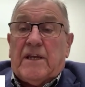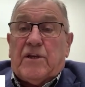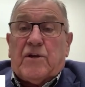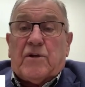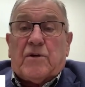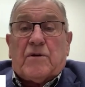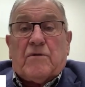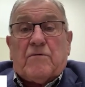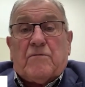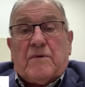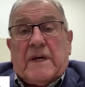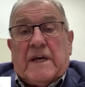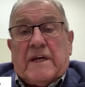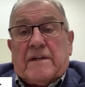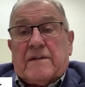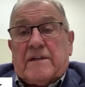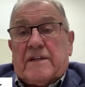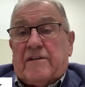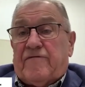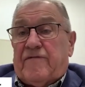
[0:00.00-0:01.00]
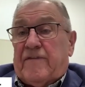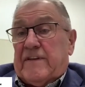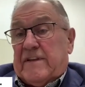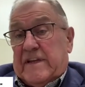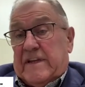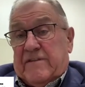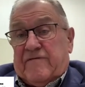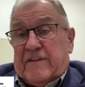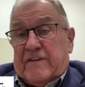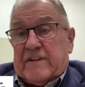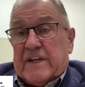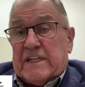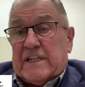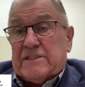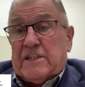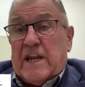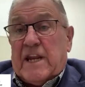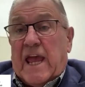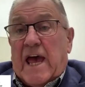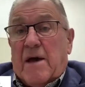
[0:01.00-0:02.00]
you know, and if it, if it
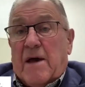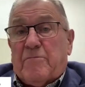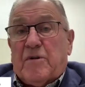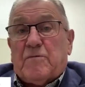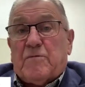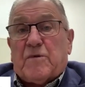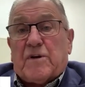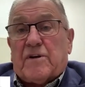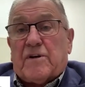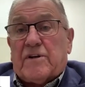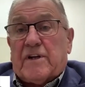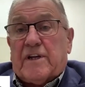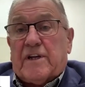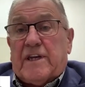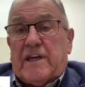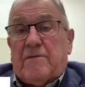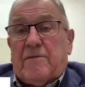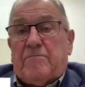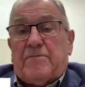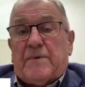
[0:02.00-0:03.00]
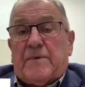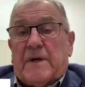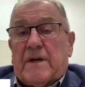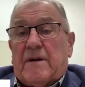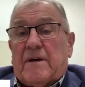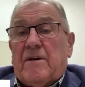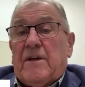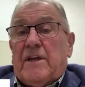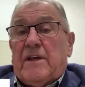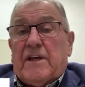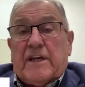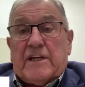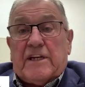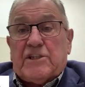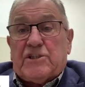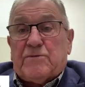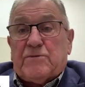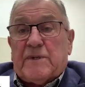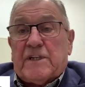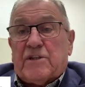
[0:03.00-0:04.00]
doesn't happen, we're going to keep uh,
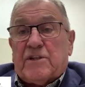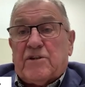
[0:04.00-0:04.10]
issuing